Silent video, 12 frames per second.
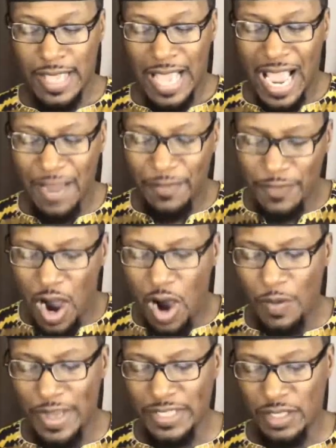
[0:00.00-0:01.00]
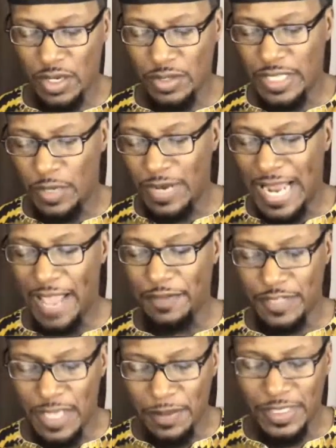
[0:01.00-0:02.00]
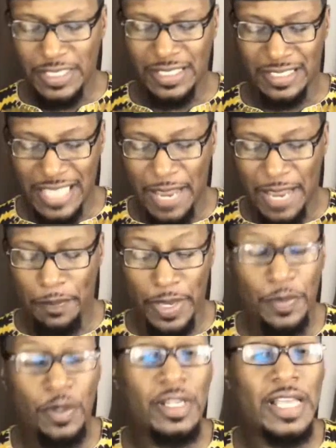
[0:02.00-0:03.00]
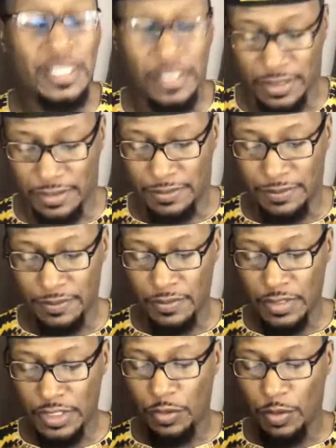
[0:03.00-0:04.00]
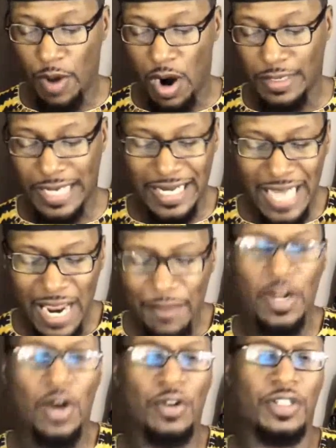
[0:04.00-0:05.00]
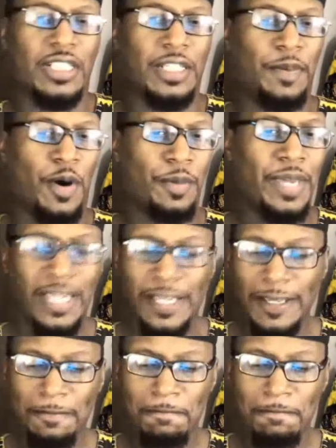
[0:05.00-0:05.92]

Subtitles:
I've always noticed that when I have something to say, people listen, she remarked. They never go to sleep on me.